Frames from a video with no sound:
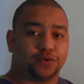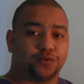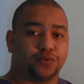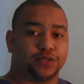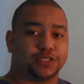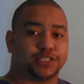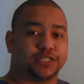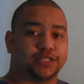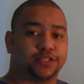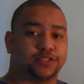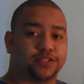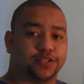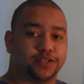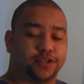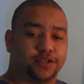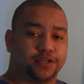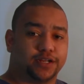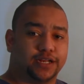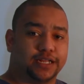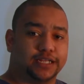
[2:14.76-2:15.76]
which in
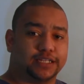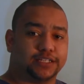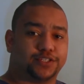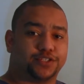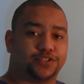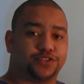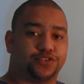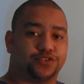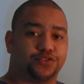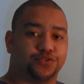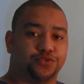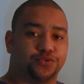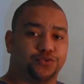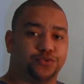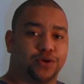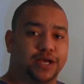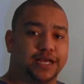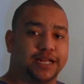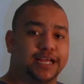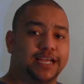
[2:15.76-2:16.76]
turn leads
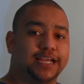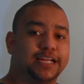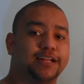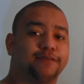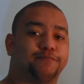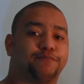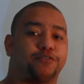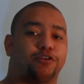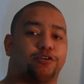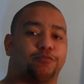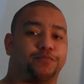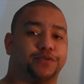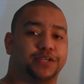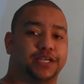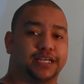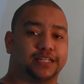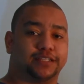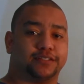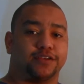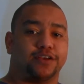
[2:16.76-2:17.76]
to an
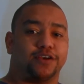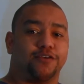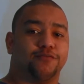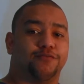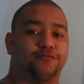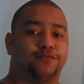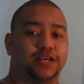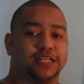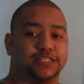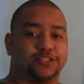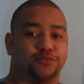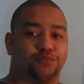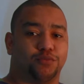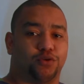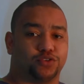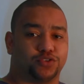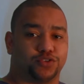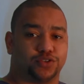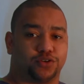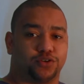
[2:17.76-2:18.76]
inappropriate
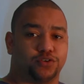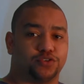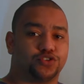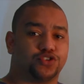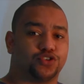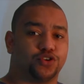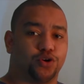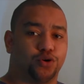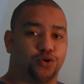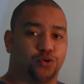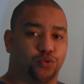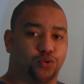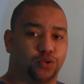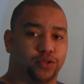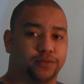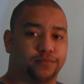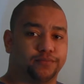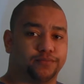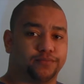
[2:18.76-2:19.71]
vasomotor control.